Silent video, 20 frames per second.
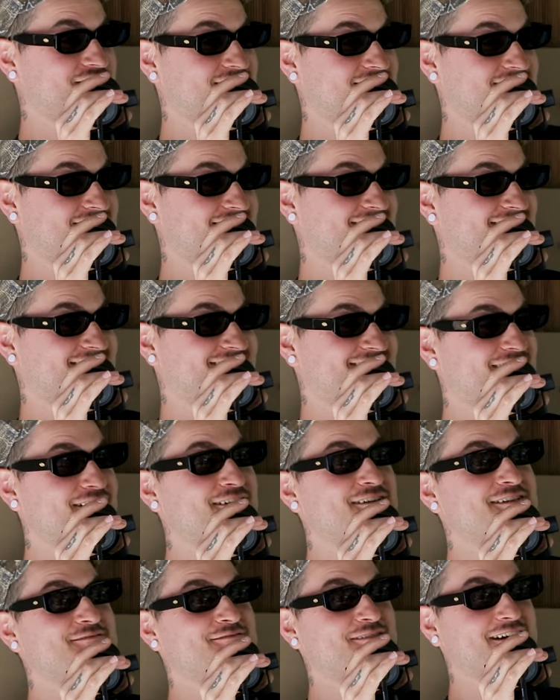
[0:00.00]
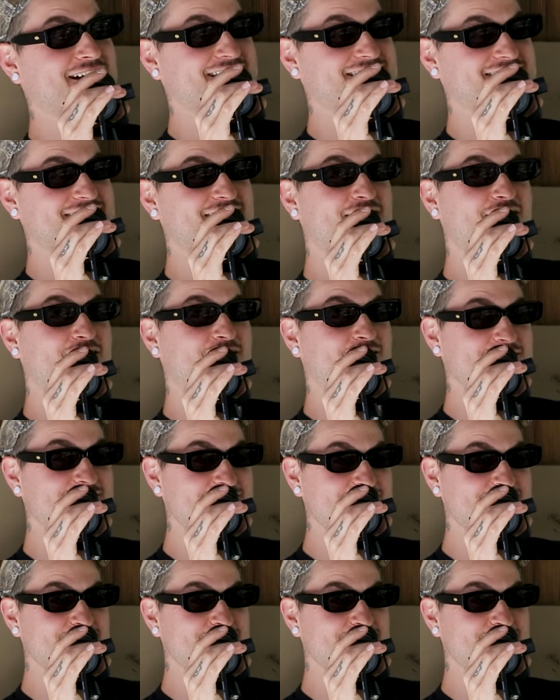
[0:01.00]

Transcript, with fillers: Honey ranch. Honey that's, ranch. that's the key to honey it.